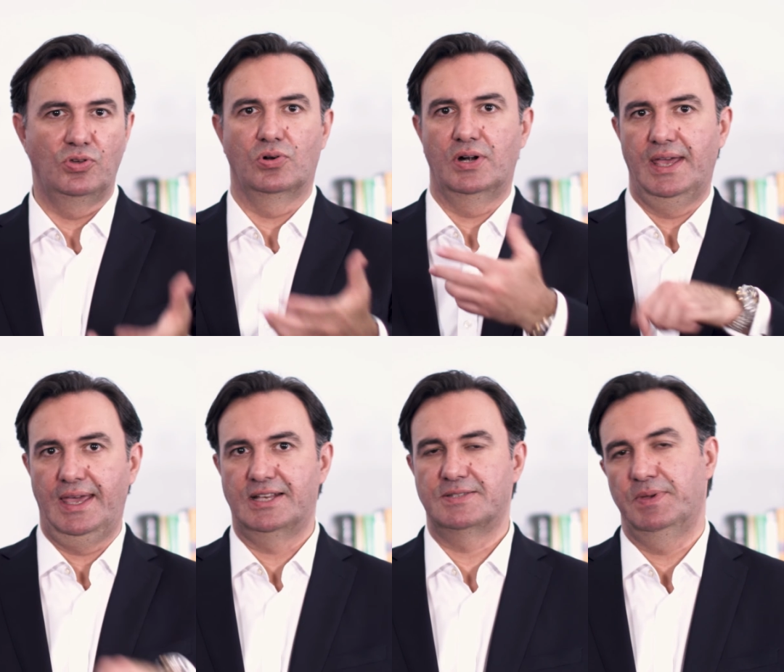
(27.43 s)
your
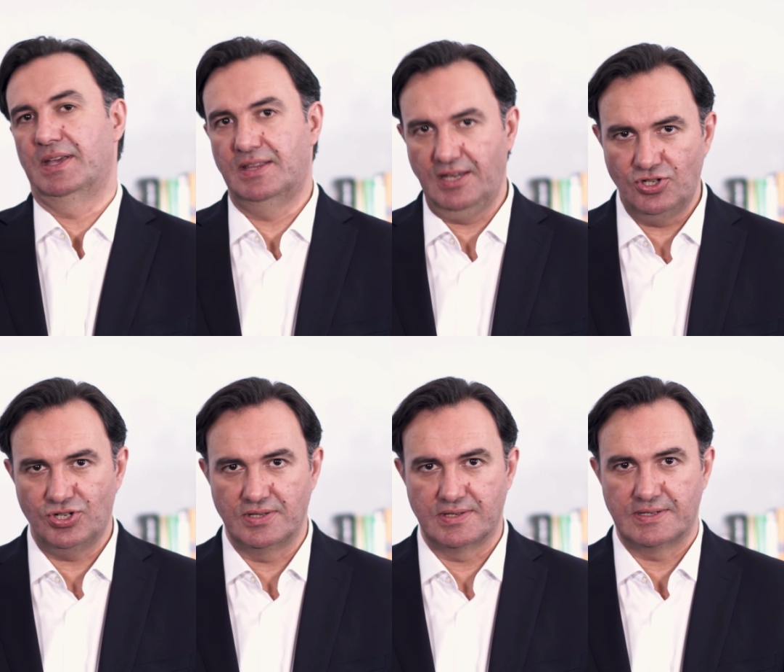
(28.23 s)

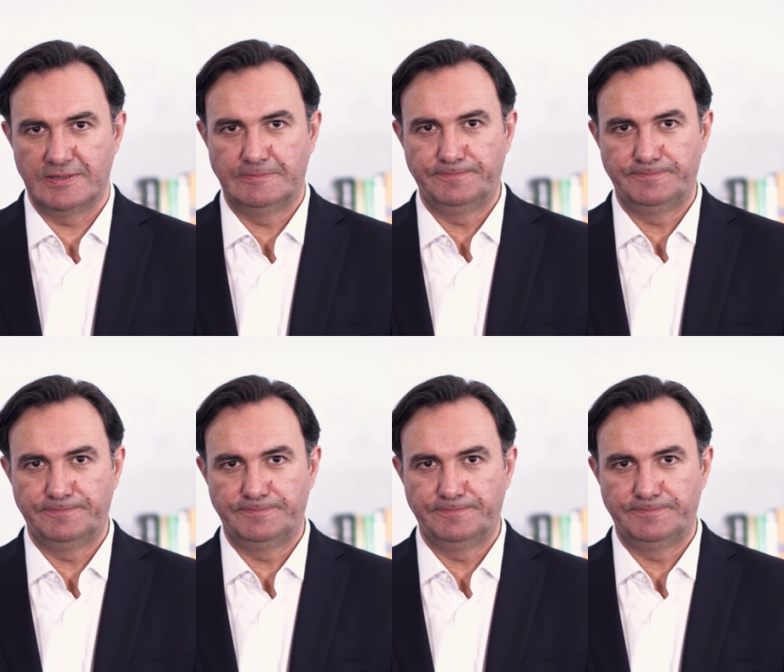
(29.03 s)
expectations.